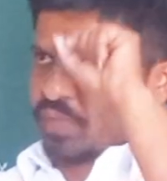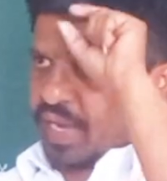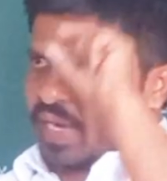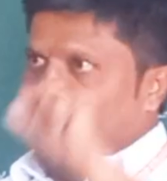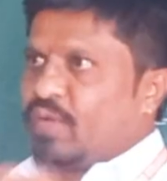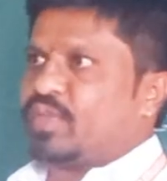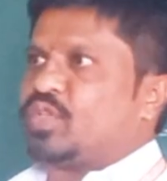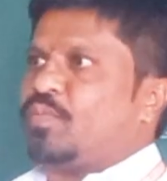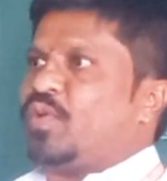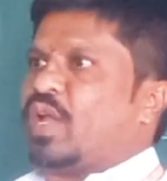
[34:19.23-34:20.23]
Currently
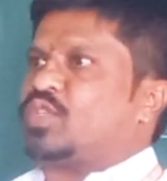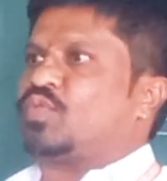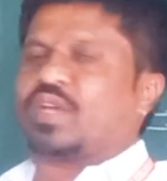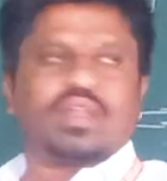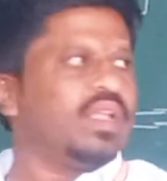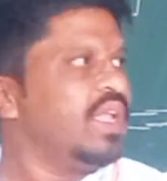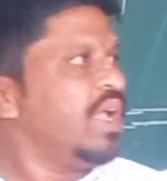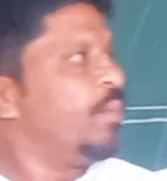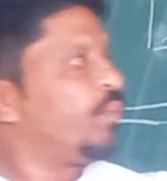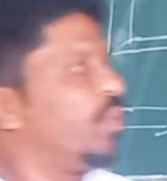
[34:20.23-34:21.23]
which will be executed.
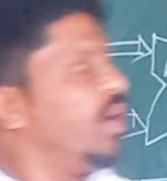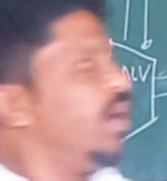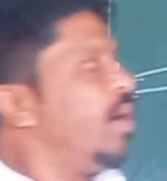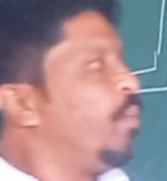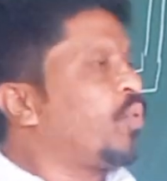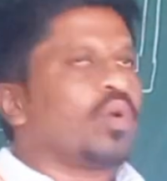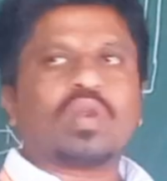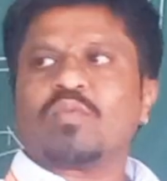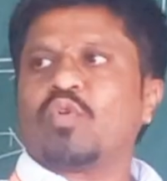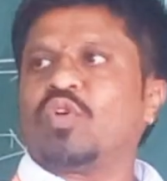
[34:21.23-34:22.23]

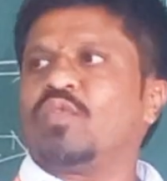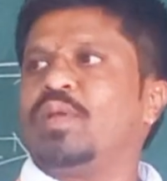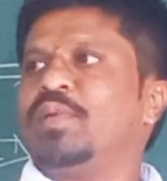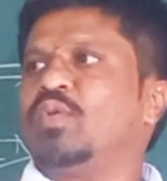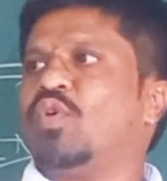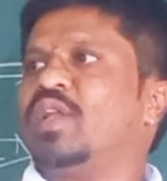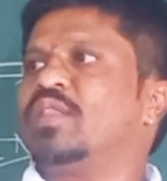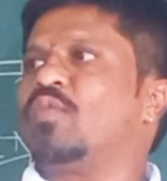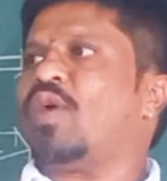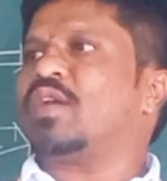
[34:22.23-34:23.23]
Program code will be
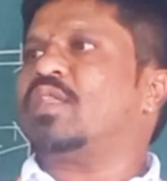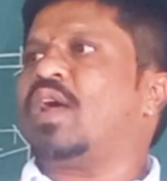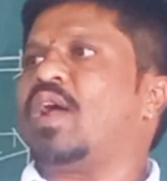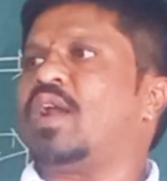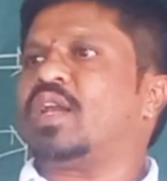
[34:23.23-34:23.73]
holding the what the